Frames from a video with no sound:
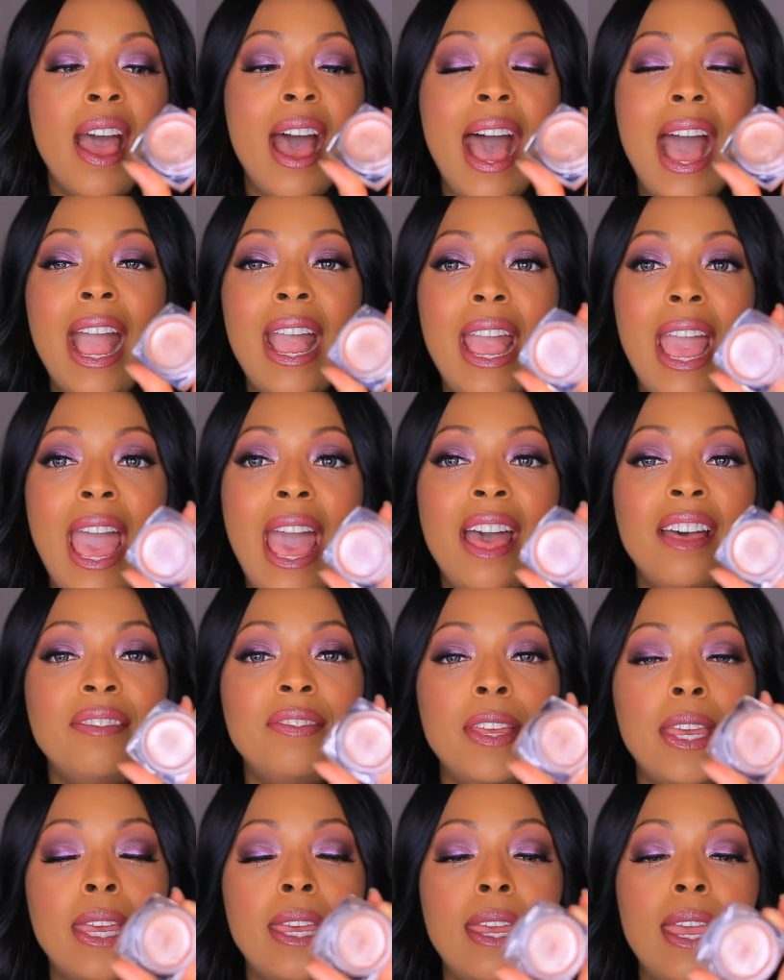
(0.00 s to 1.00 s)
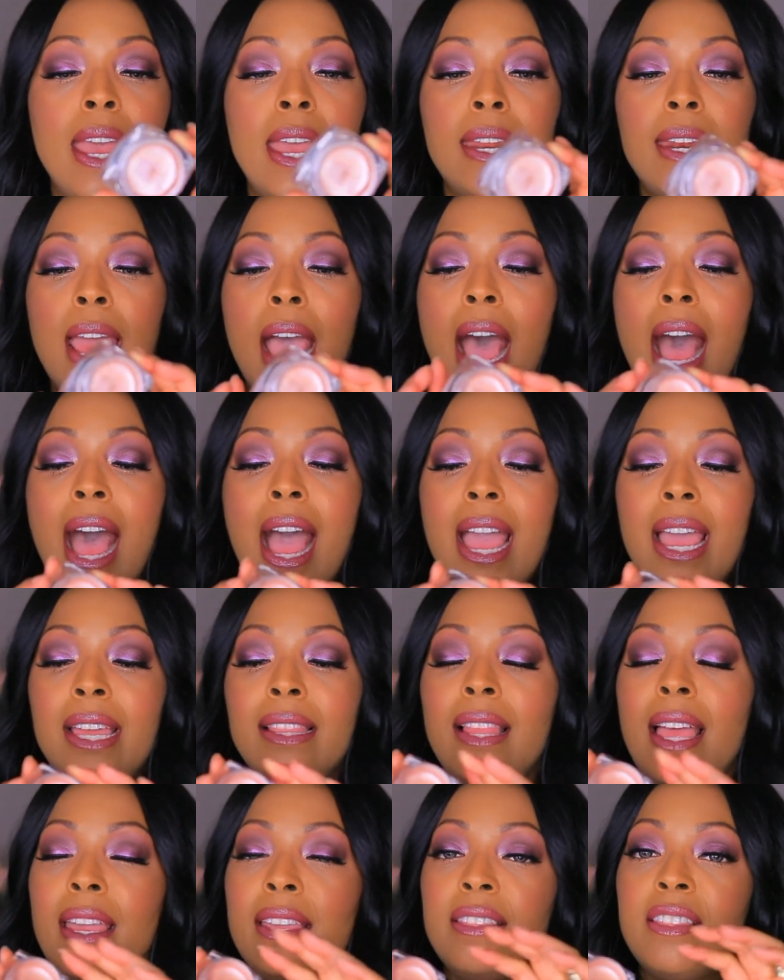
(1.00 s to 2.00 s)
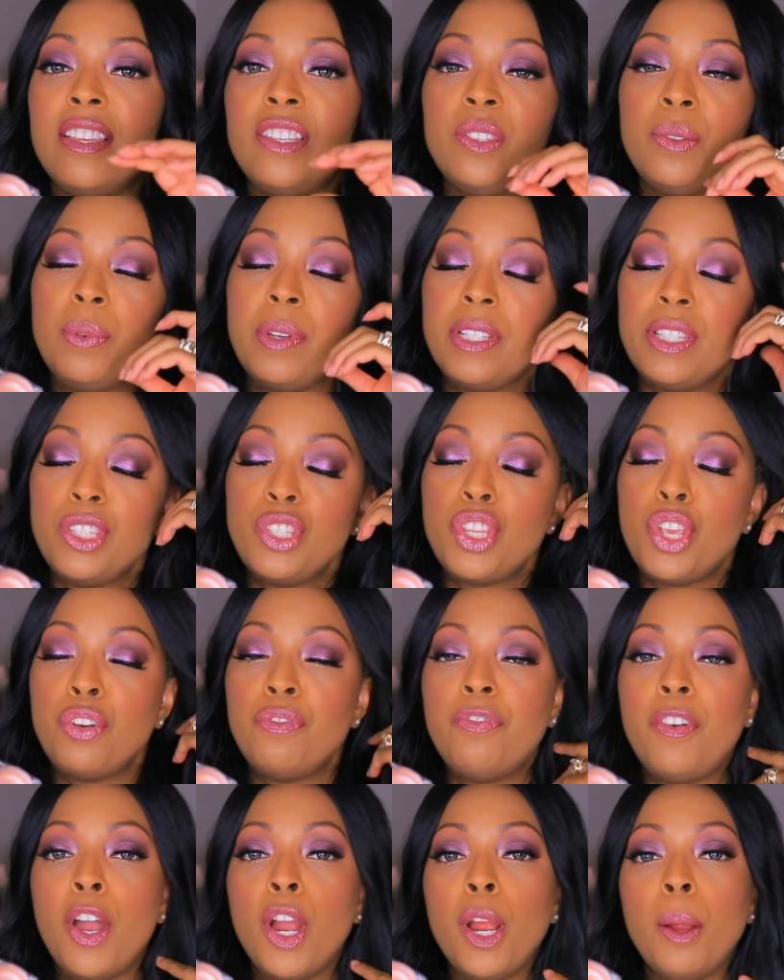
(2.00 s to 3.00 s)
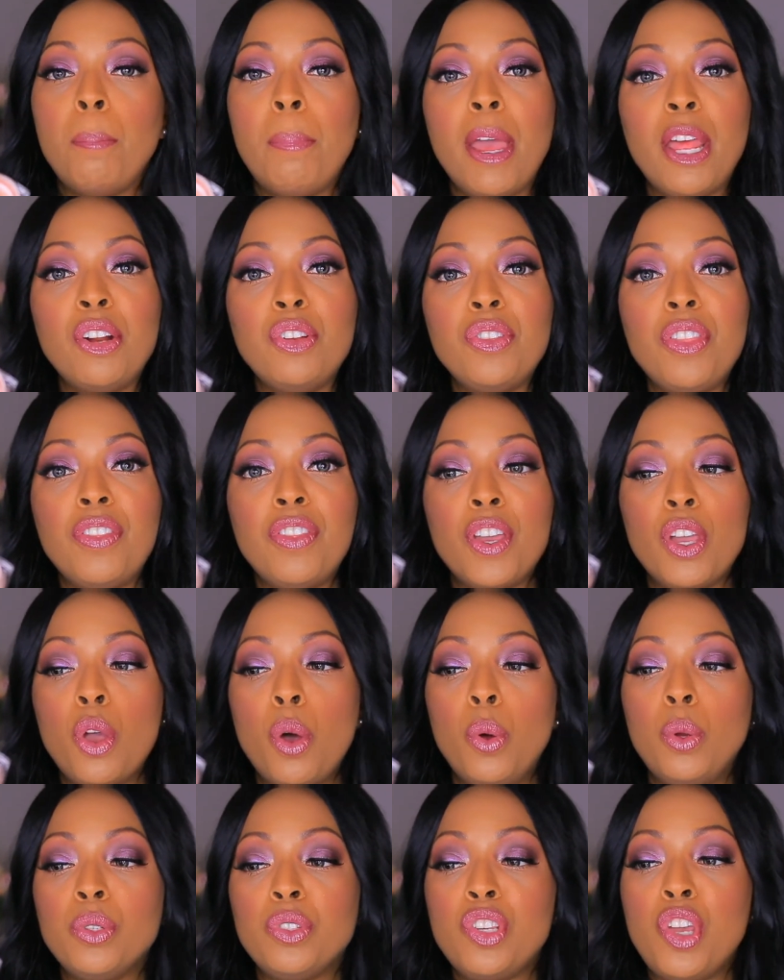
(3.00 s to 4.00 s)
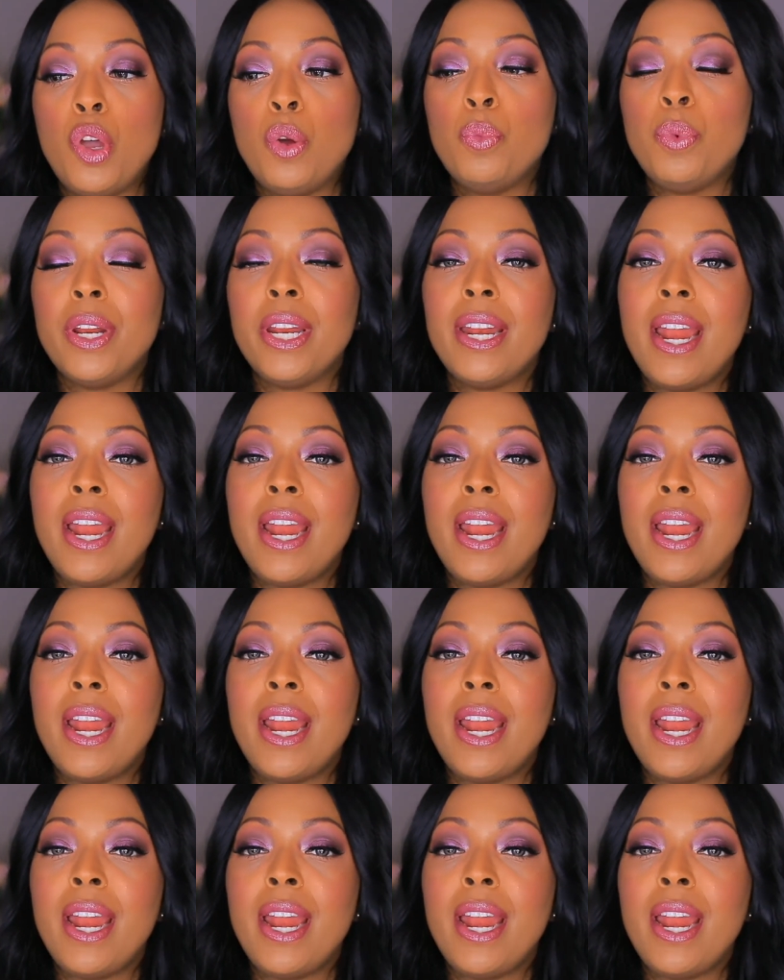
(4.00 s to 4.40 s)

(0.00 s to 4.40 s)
I have it, and I like this one so far better than the gold tone one,